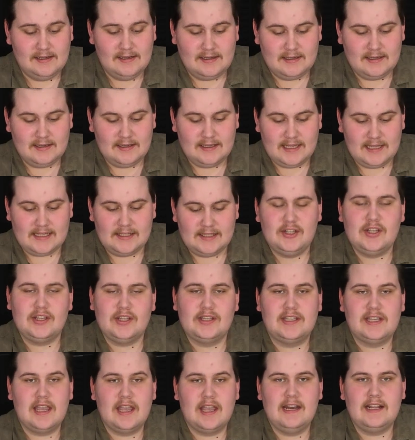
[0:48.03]
it's
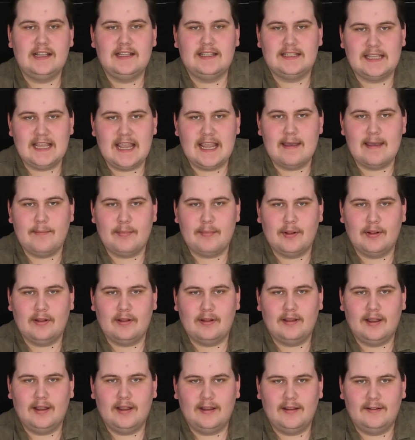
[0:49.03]
just an
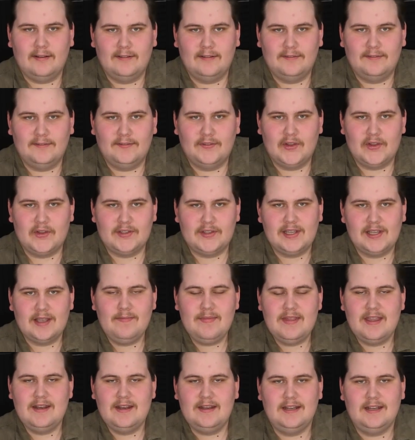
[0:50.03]
example of
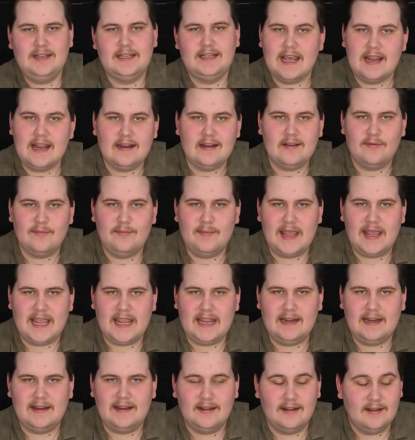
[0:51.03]
something Nintendo
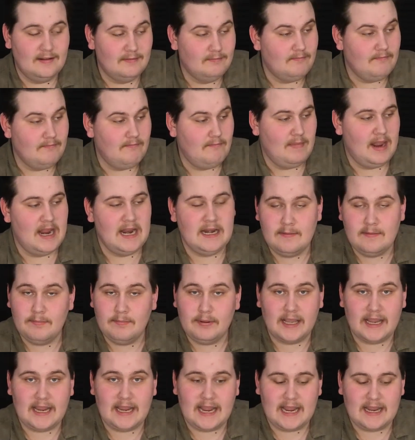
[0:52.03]
made to
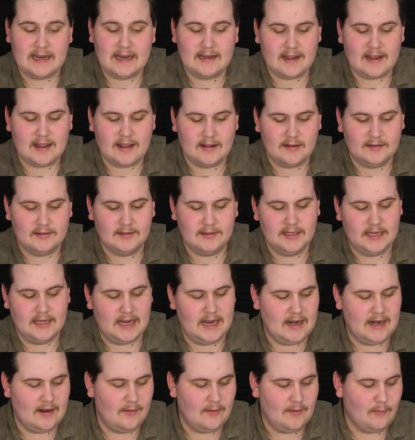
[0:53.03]
play handheld,
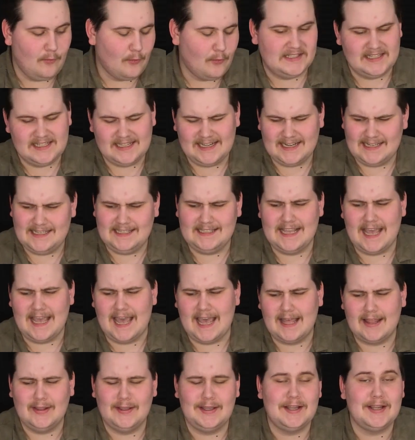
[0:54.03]
and it wasn't
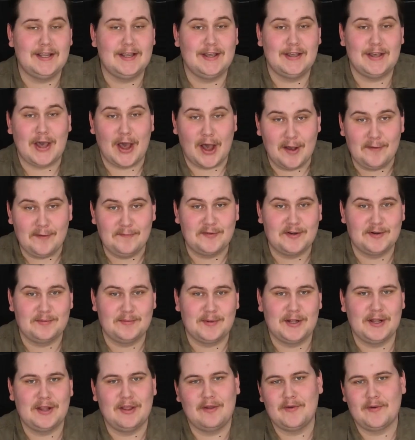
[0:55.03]
exactly
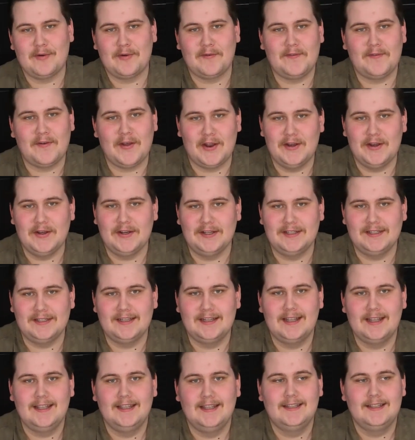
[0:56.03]
comfortable or fun
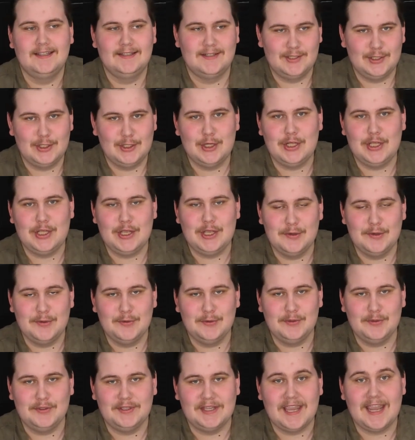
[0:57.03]
to
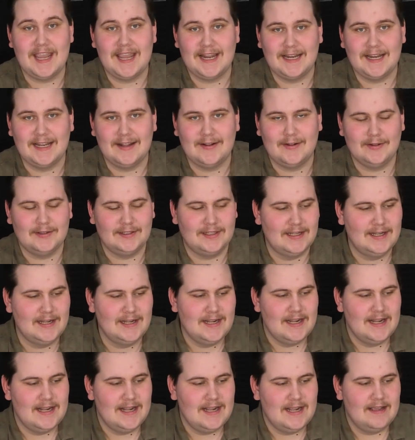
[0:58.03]
use handheld.
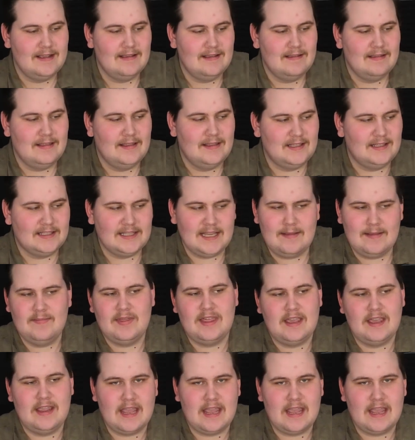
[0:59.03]
The same thing